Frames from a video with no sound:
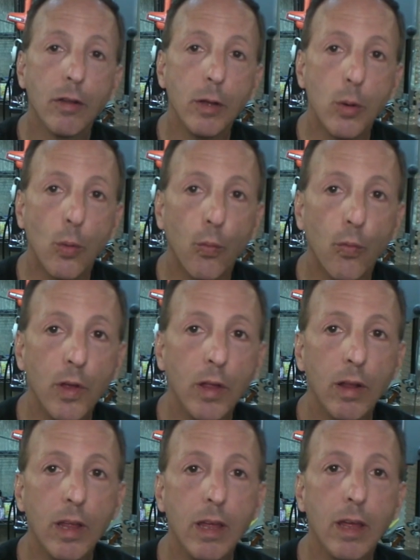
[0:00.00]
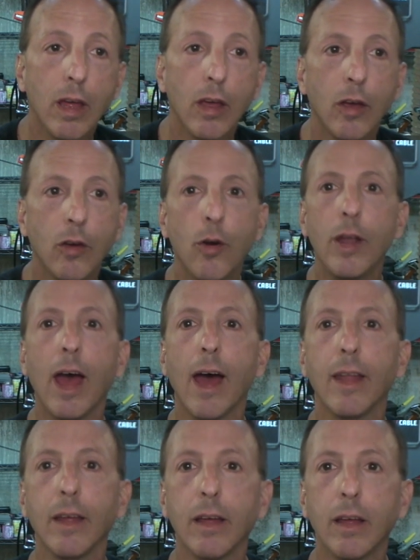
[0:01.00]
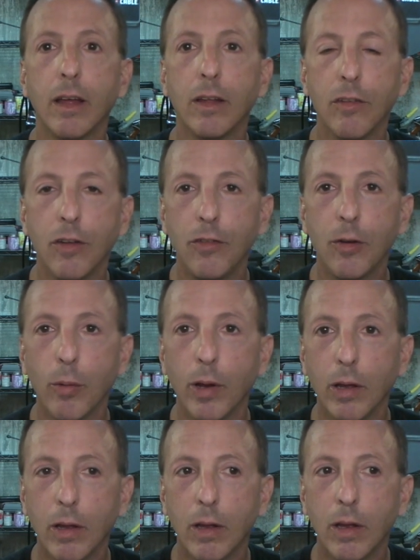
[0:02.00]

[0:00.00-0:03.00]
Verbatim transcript: till you're really good at it to do it,